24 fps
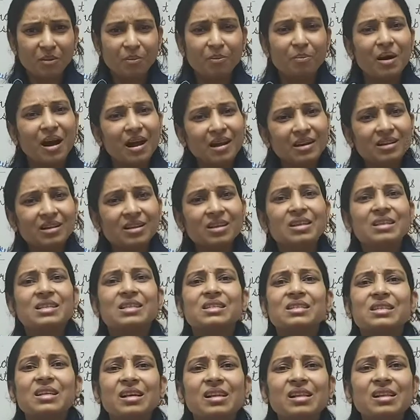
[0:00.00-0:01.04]
But
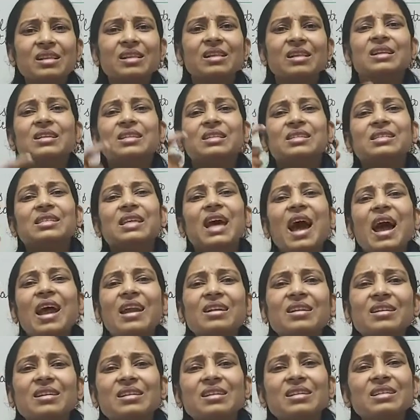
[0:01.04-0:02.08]
still
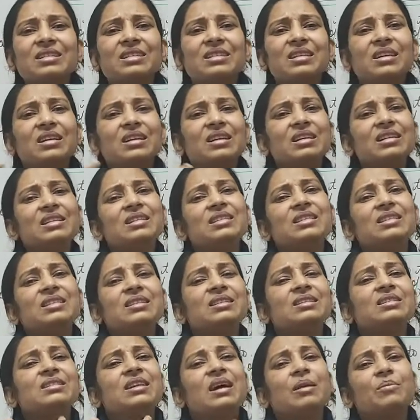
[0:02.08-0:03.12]
sadness
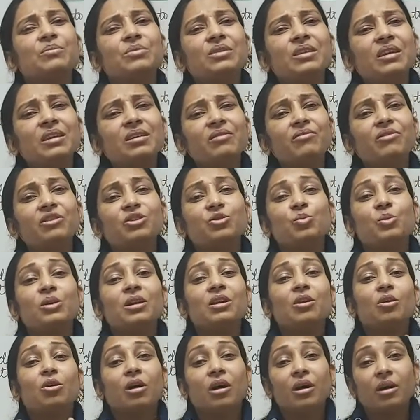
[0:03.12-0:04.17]
is something which
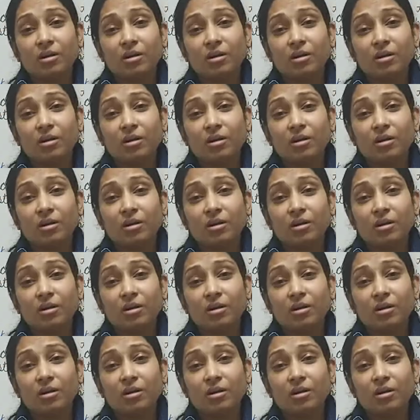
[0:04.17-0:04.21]
we